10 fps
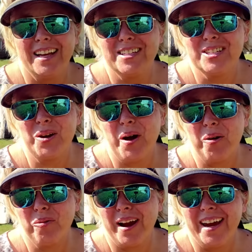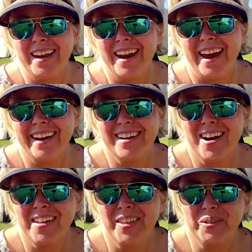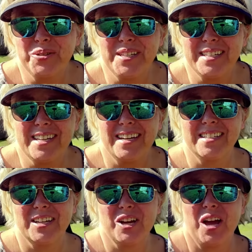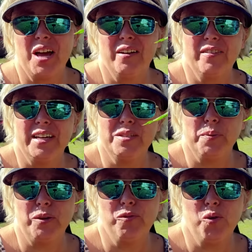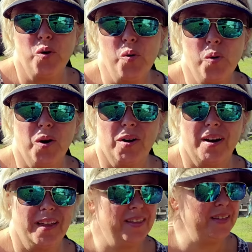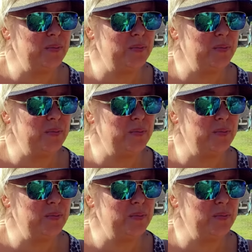So I ran and got those 6 dozen of these beautiful corn this